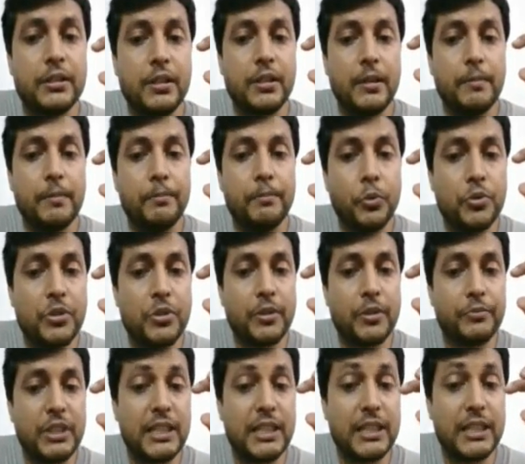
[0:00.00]
is composed
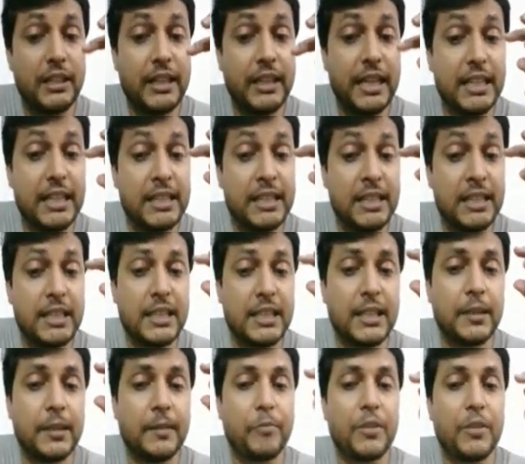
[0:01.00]
of this
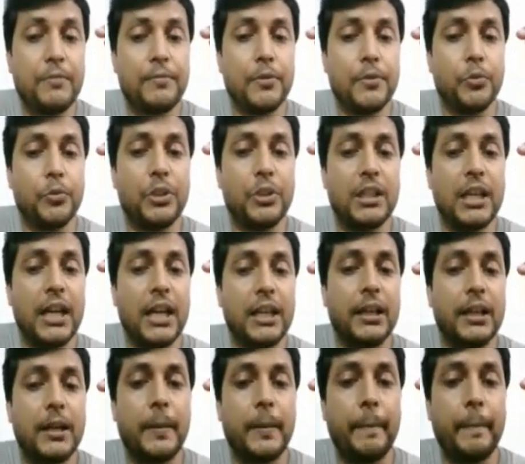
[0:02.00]
dense
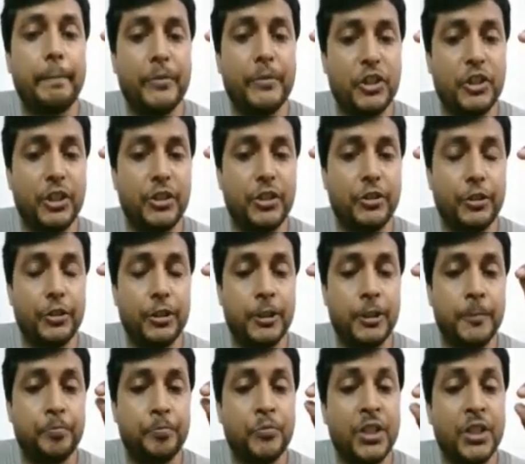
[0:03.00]
fluid-like
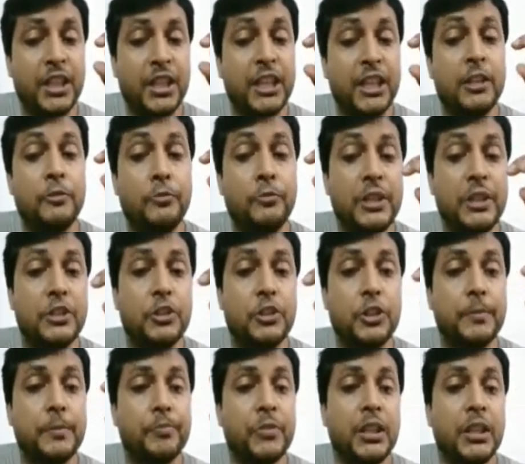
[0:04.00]
material in
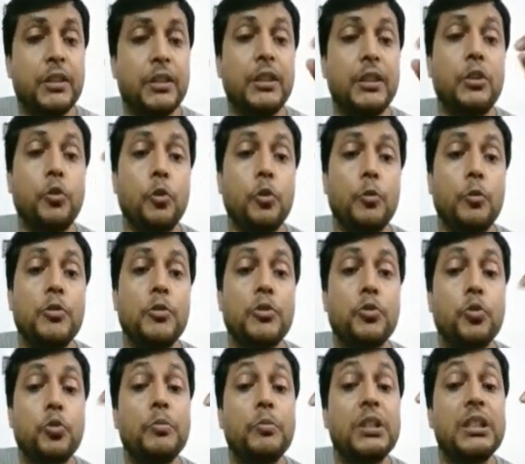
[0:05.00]
which the
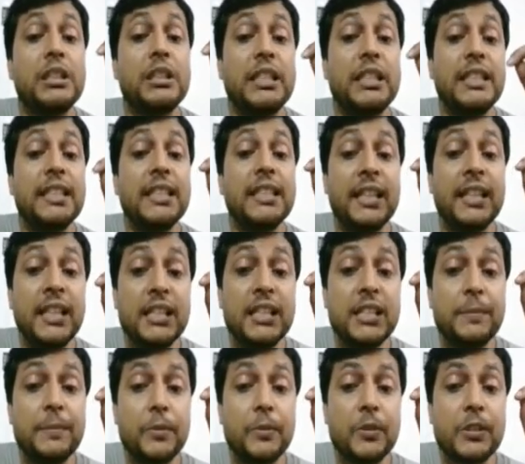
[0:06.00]
chromosomal DNA
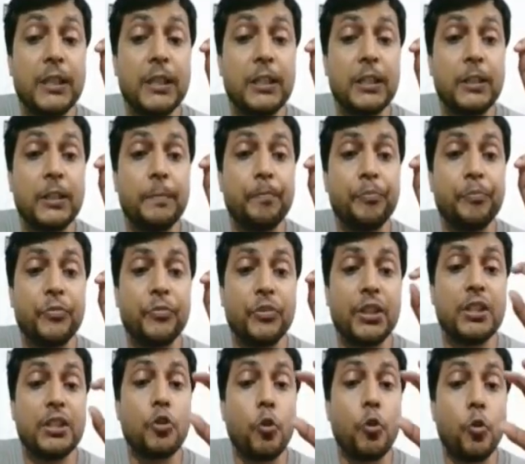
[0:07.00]
is present,
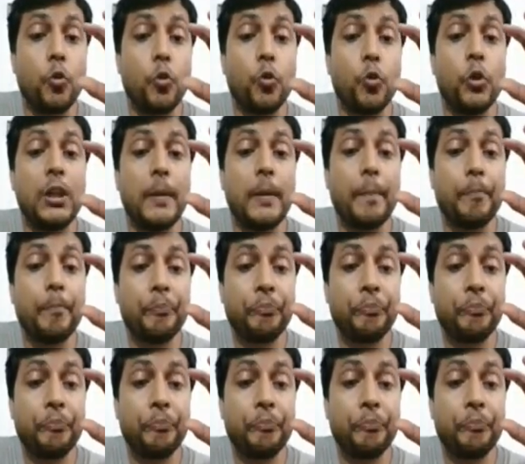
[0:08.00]
this whole